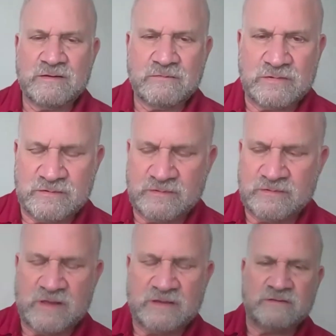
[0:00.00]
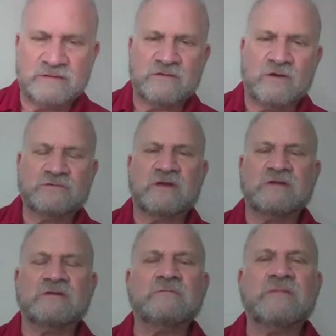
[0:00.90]
With naked
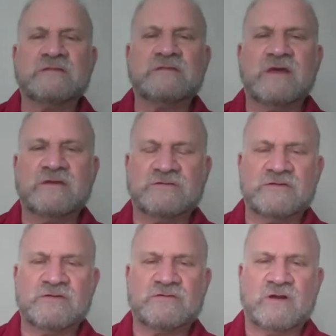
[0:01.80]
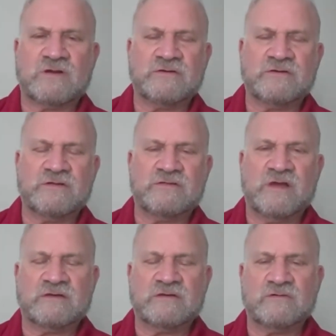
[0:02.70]
Dzogchen meditation instructions,
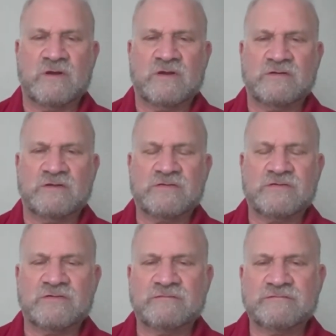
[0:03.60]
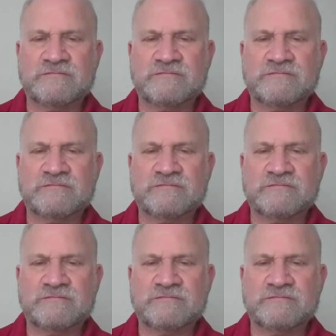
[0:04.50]
naked awareness,